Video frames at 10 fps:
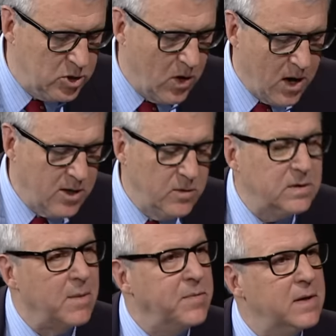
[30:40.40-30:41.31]
but you argue
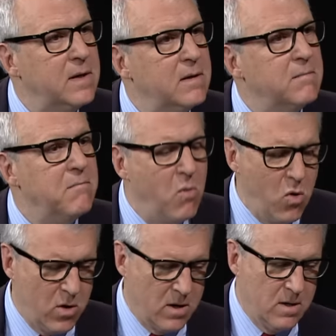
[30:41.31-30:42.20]
something
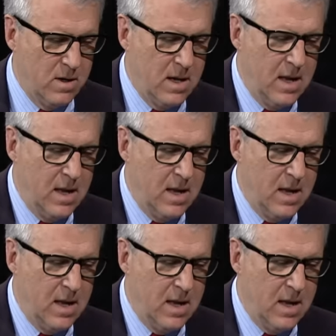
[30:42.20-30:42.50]
more.